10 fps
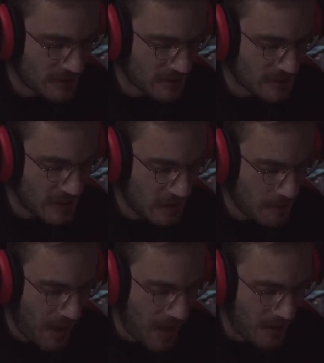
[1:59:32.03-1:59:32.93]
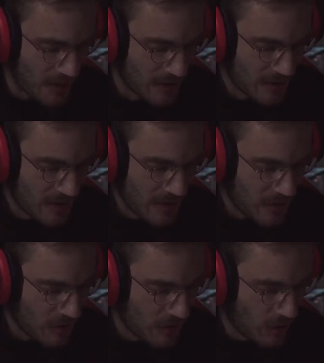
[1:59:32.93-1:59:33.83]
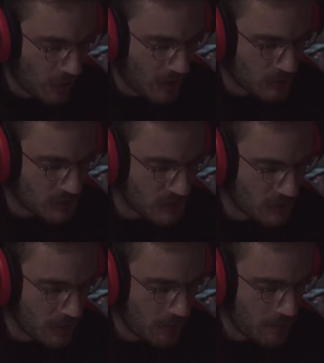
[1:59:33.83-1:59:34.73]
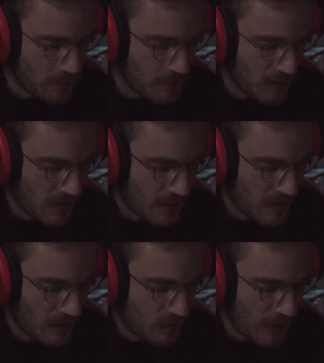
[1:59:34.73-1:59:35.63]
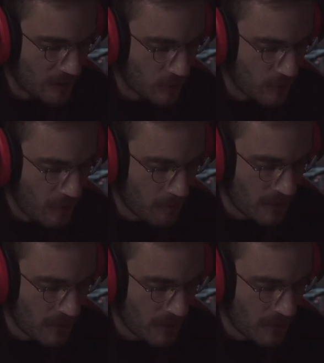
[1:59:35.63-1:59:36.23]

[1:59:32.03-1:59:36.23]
a sick man. He didn't know what he was doing. You have to remember